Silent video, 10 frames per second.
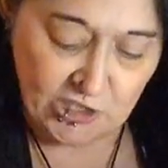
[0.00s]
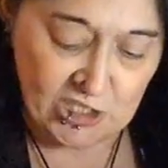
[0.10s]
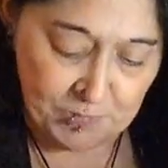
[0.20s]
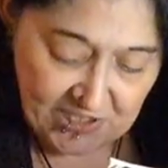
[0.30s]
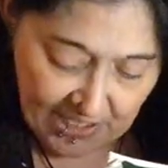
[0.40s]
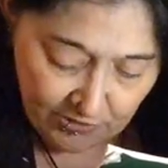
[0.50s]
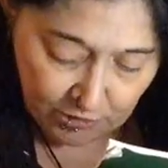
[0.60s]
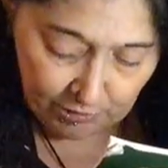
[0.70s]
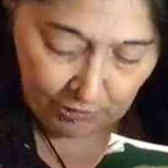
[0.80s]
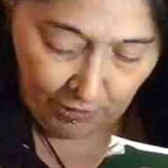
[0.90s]
A
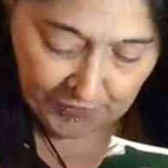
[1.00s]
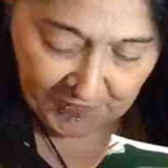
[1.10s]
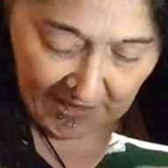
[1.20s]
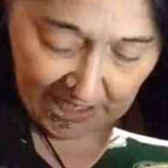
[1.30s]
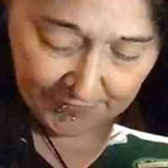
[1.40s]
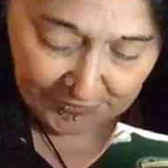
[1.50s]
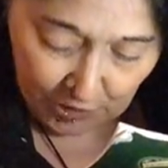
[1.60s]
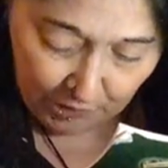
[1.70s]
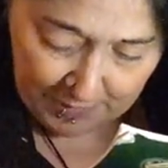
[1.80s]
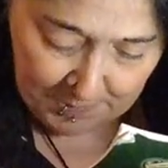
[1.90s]
substantial
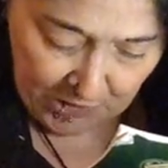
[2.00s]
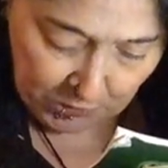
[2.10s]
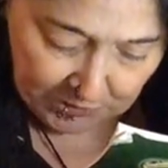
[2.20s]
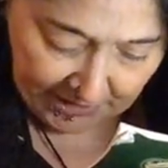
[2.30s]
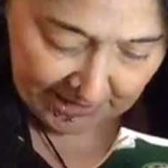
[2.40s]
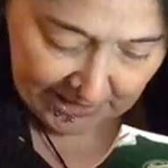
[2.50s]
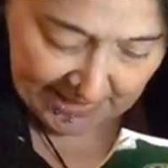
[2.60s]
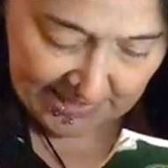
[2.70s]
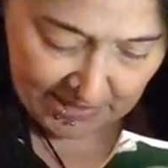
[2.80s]
five-story building